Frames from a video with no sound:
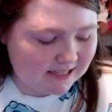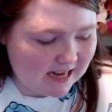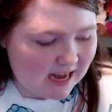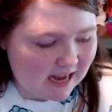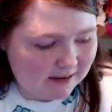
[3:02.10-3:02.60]

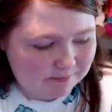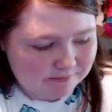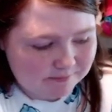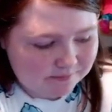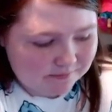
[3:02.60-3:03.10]
Um,
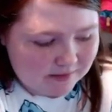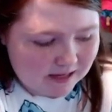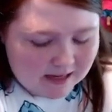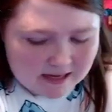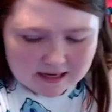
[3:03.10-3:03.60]

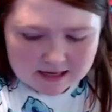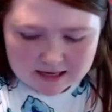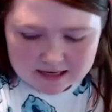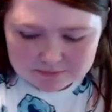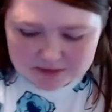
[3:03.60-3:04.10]

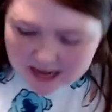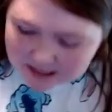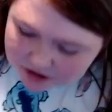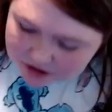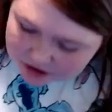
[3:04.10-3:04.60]
I'm
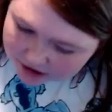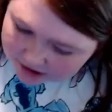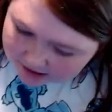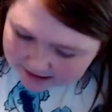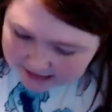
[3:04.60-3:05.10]
not
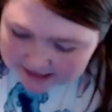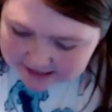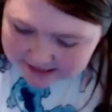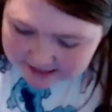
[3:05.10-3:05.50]
sure. Like I think they're